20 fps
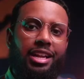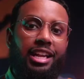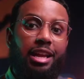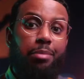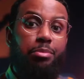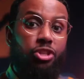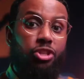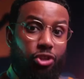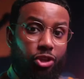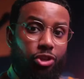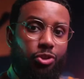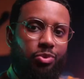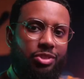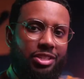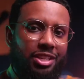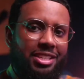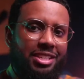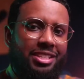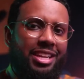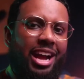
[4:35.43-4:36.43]
Let me show you
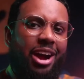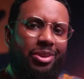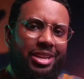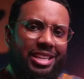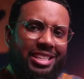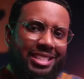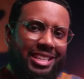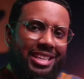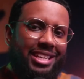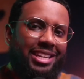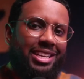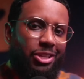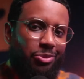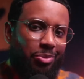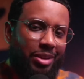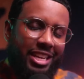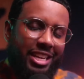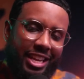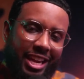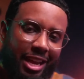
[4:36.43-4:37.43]
just how easy it is
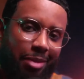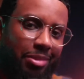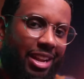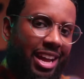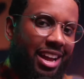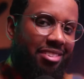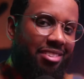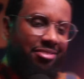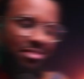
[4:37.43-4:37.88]
with Ecamm Live.